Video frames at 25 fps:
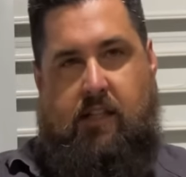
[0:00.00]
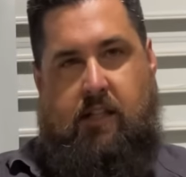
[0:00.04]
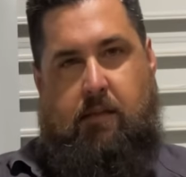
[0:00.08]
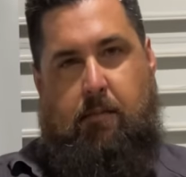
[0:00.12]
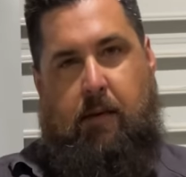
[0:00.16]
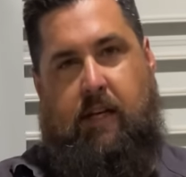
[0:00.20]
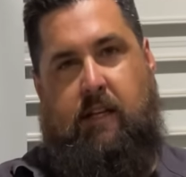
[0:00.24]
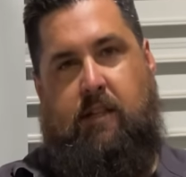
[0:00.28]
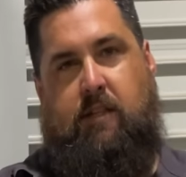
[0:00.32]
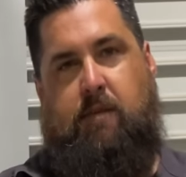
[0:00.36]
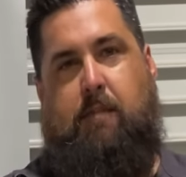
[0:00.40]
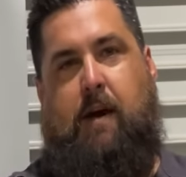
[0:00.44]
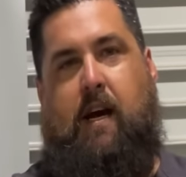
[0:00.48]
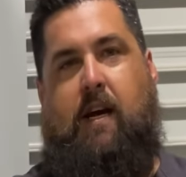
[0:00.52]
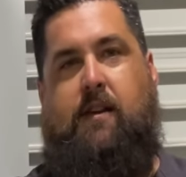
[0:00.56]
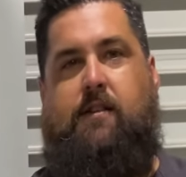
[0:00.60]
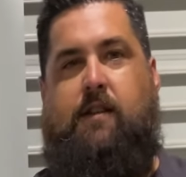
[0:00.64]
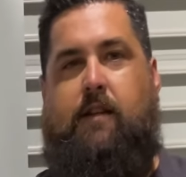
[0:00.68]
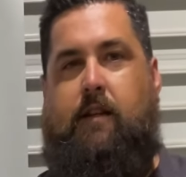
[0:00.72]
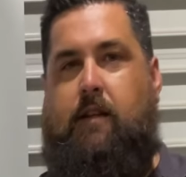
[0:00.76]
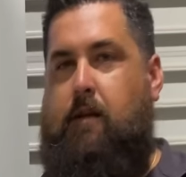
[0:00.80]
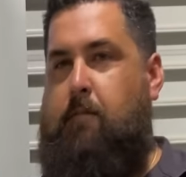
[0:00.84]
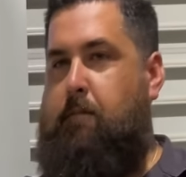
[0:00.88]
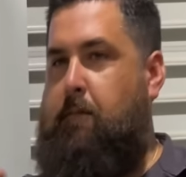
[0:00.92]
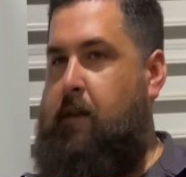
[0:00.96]
have been
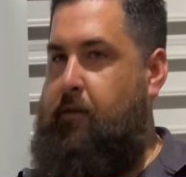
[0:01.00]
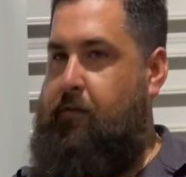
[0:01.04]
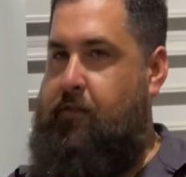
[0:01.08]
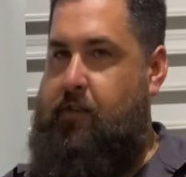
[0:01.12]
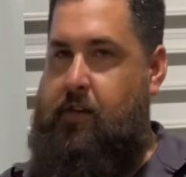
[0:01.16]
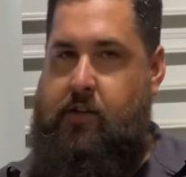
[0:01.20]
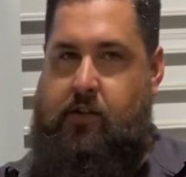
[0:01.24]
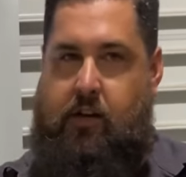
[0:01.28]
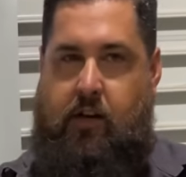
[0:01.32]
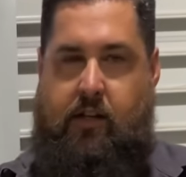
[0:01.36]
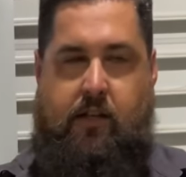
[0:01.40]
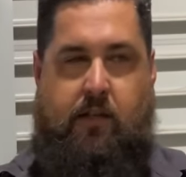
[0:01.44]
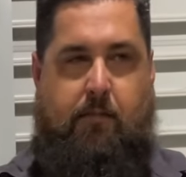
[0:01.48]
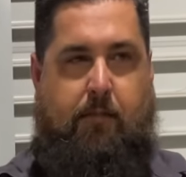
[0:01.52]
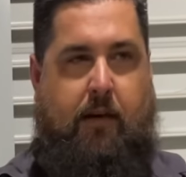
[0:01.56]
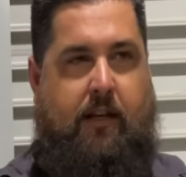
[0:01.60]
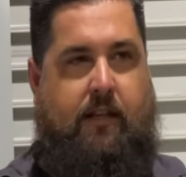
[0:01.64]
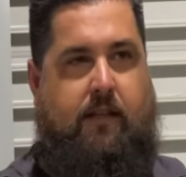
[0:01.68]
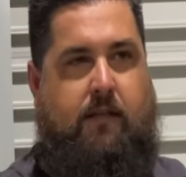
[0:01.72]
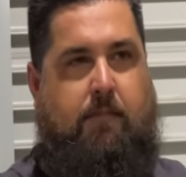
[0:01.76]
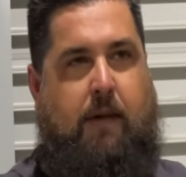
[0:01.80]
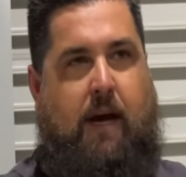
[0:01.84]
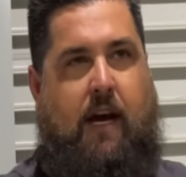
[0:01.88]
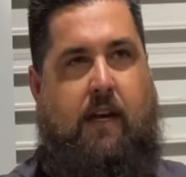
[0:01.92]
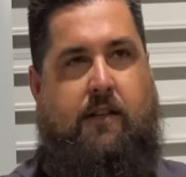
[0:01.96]
smashing them, the fishers have been
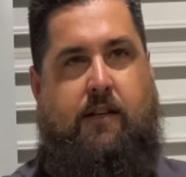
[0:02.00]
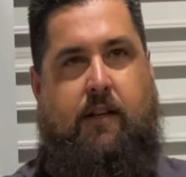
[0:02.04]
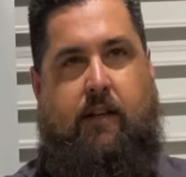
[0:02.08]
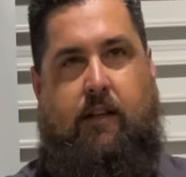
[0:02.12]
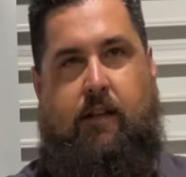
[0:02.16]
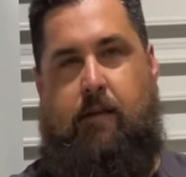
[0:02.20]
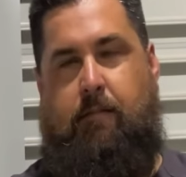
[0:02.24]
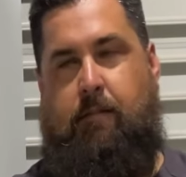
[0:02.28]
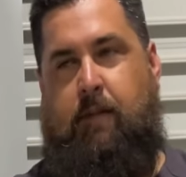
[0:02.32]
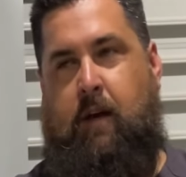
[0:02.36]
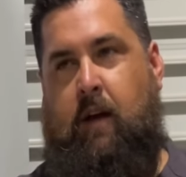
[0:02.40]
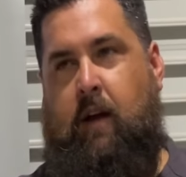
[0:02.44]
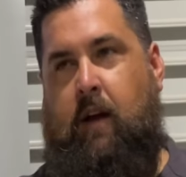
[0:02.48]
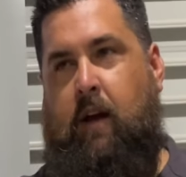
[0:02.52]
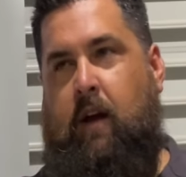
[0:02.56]
smashing them.